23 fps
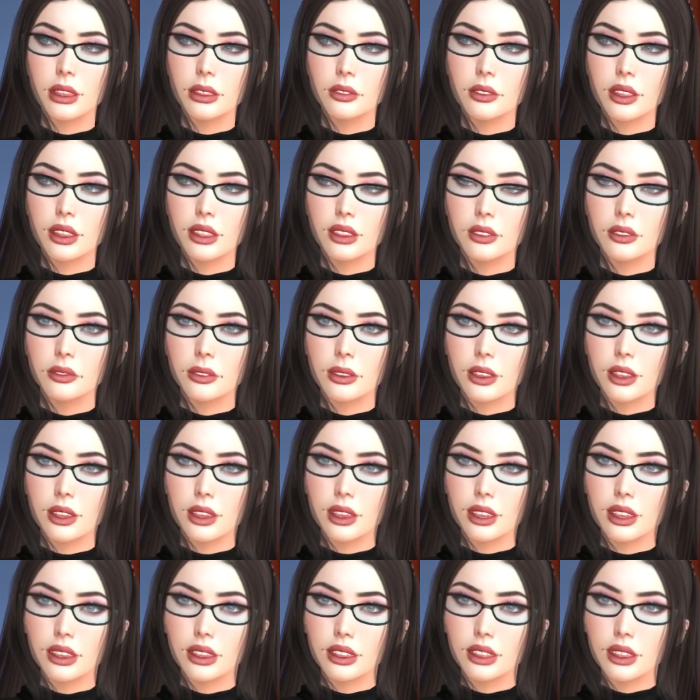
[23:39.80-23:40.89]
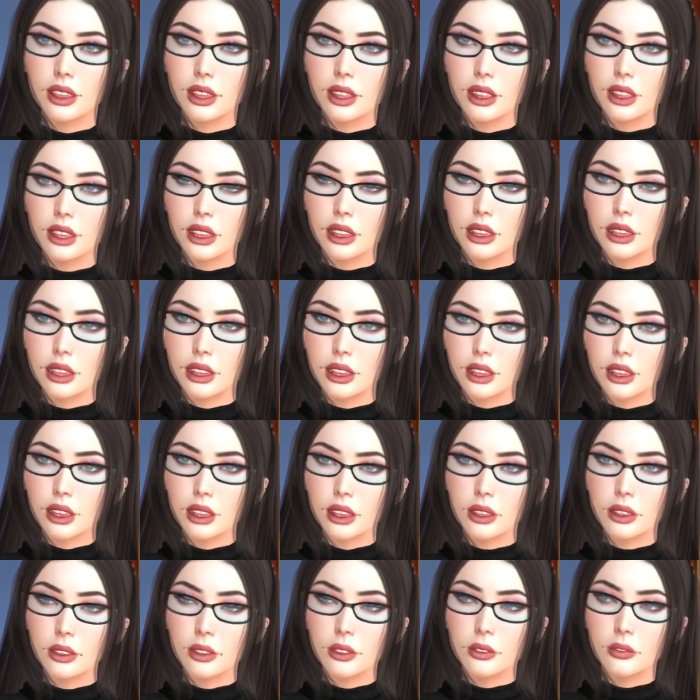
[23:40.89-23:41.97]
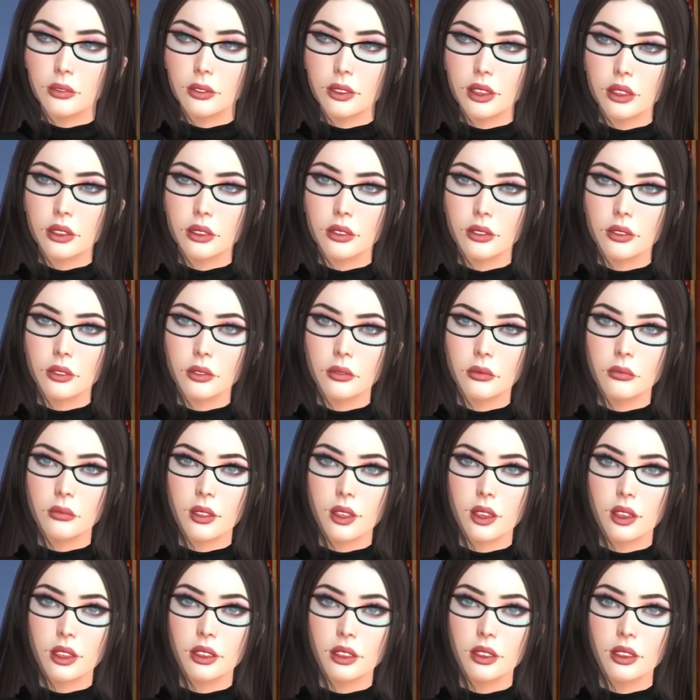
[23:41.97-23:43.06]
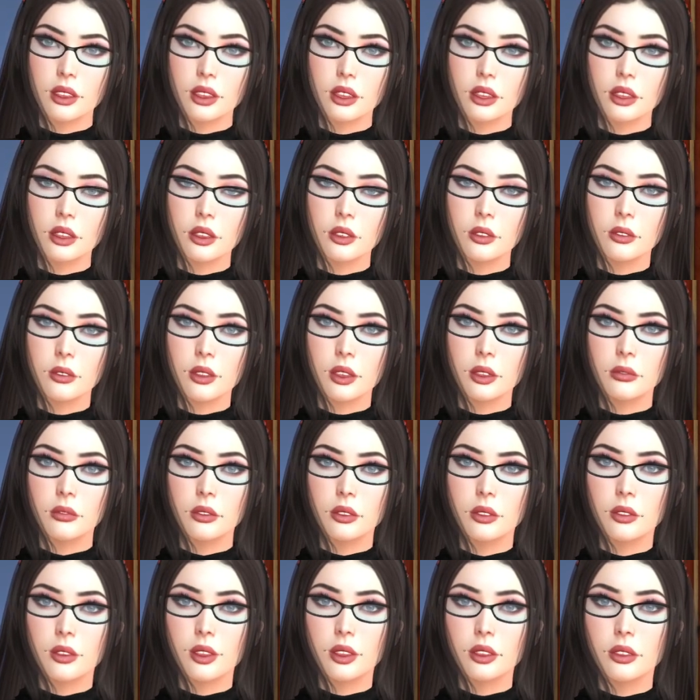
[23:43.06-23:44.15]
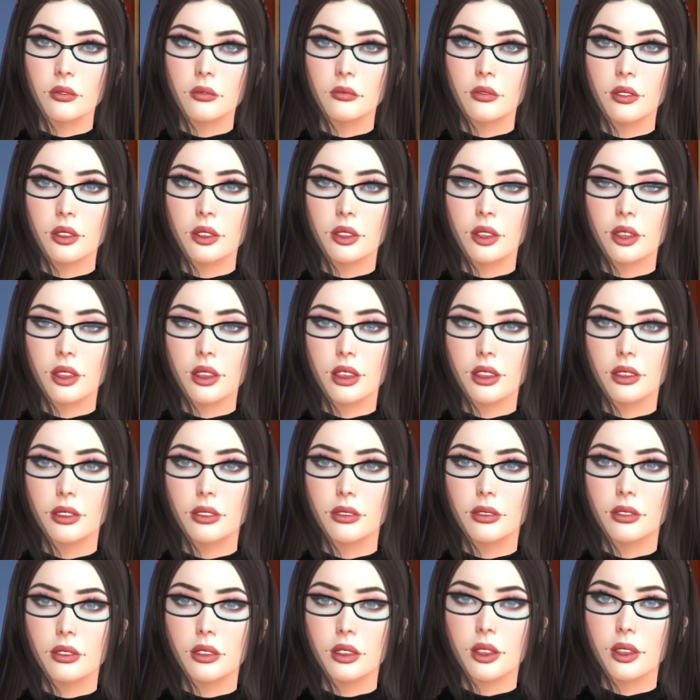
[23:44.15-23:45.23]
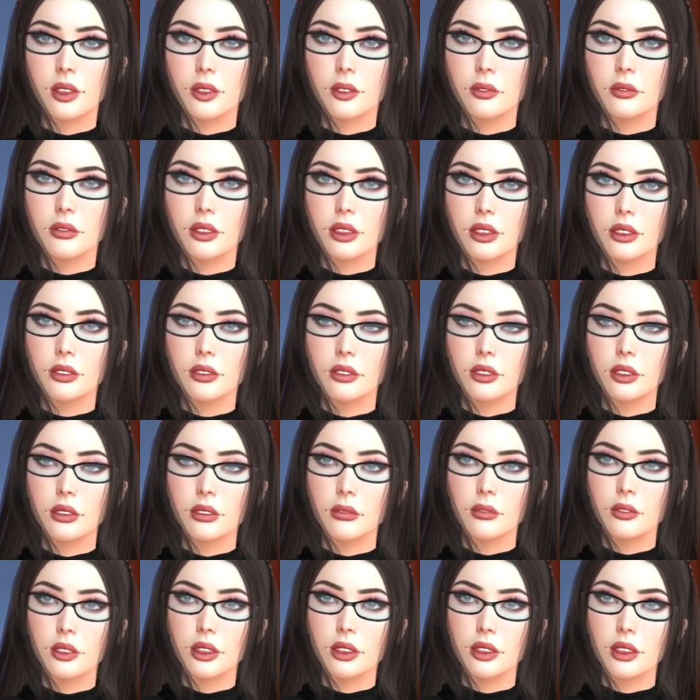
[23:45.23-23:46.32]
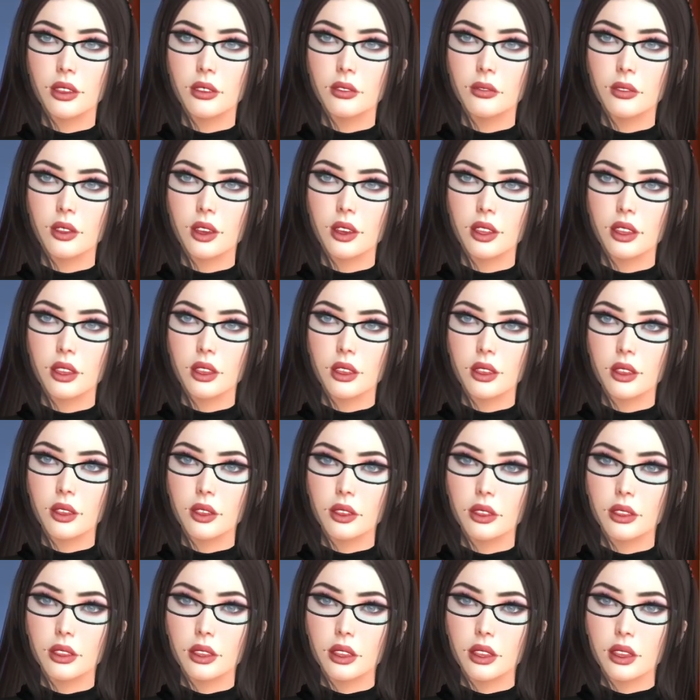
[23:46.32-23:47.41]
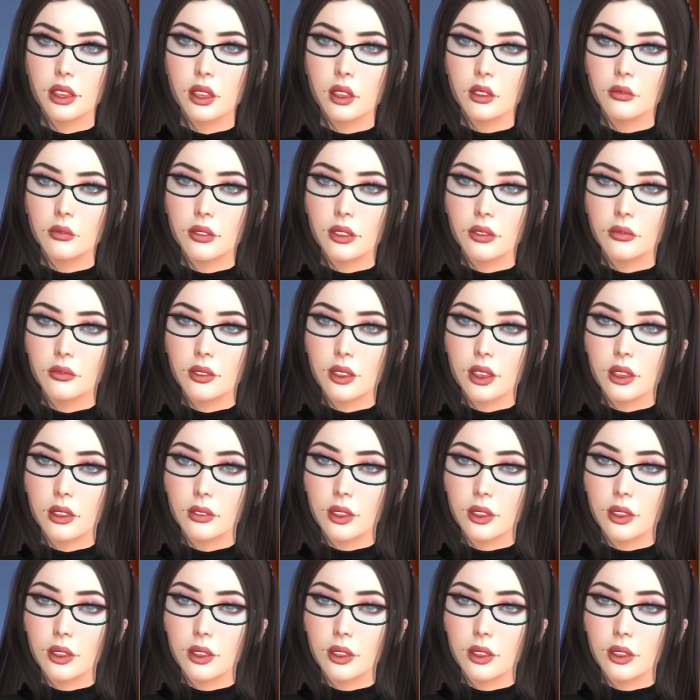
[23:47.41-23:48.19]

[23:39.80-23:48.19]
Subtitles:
If they're old, then yeah, take the piss. I am them. Be like, wow, you've been at SL for a long time.